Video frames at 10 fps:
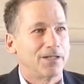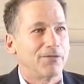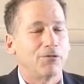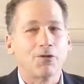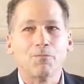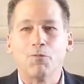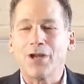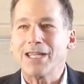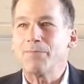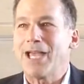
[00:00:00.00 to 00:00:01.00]
for
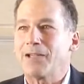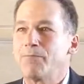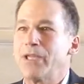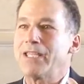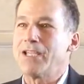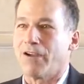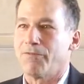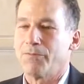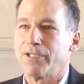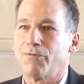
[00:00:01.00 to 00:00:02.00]
bringing back big
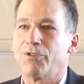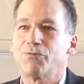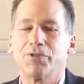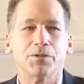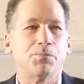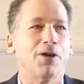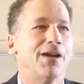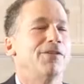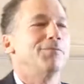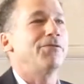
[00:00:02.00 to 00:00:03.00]
government, which would
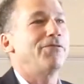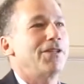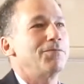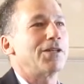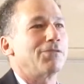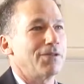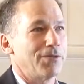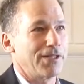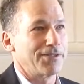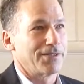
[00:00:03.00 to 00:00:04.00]
deprive them of fundamental
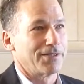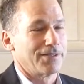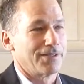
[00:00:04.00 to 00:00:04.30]
liberties.